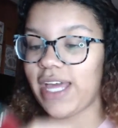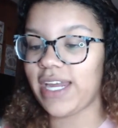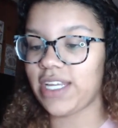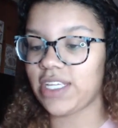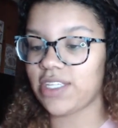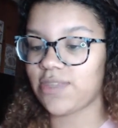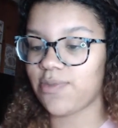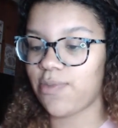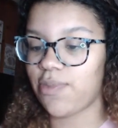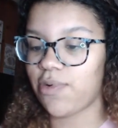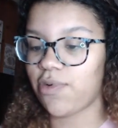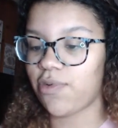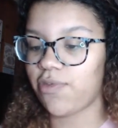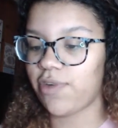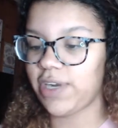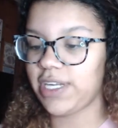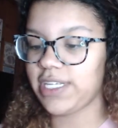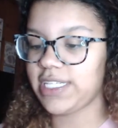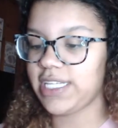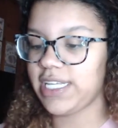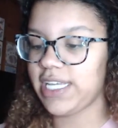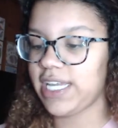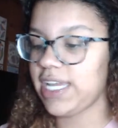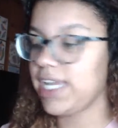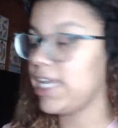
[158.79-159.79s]
is
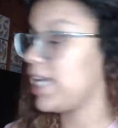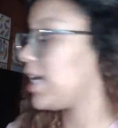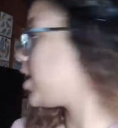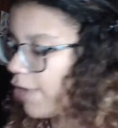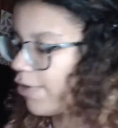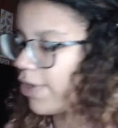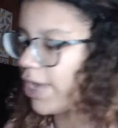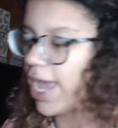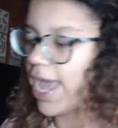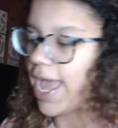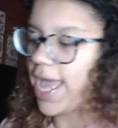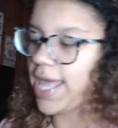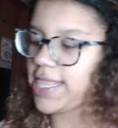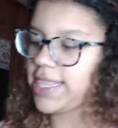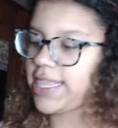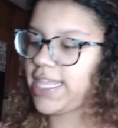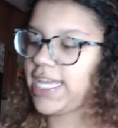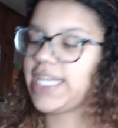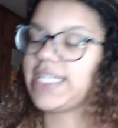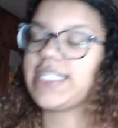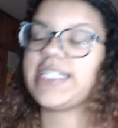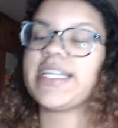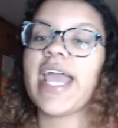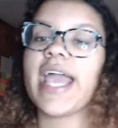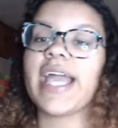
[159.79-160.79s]
pretty. Okay,
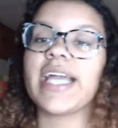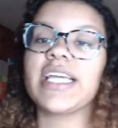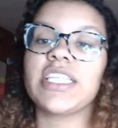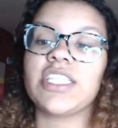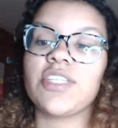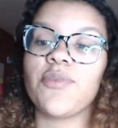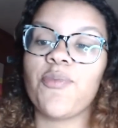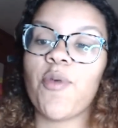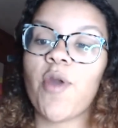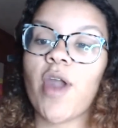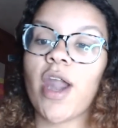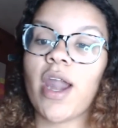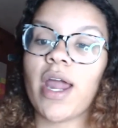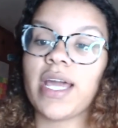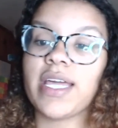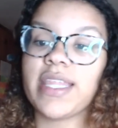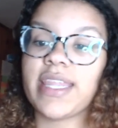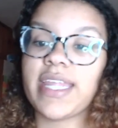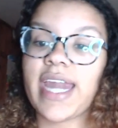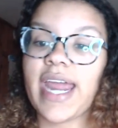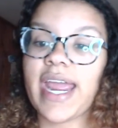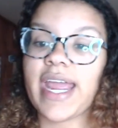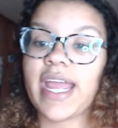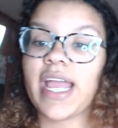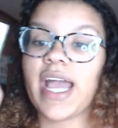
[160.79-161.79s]
the next product that
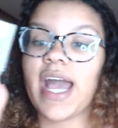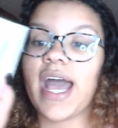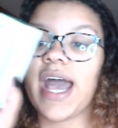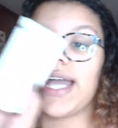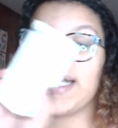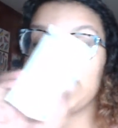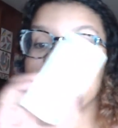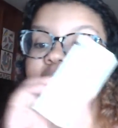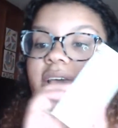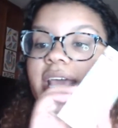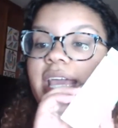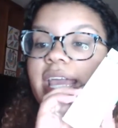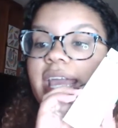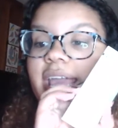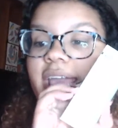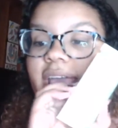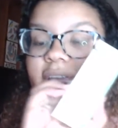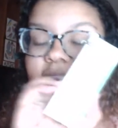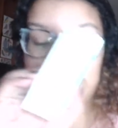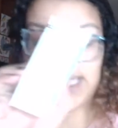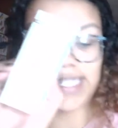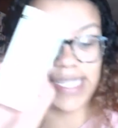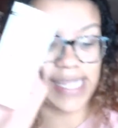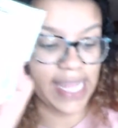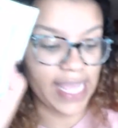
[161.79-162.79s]
I got
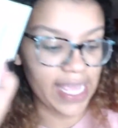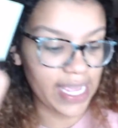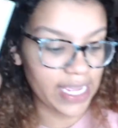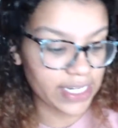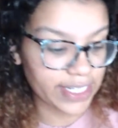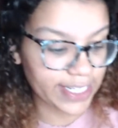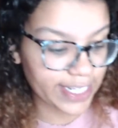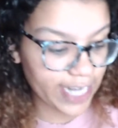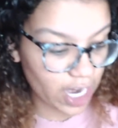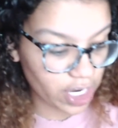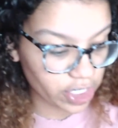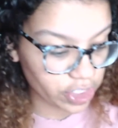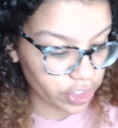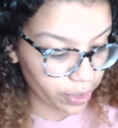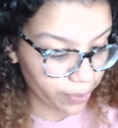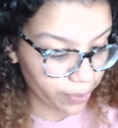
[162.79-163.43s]
is the Dr.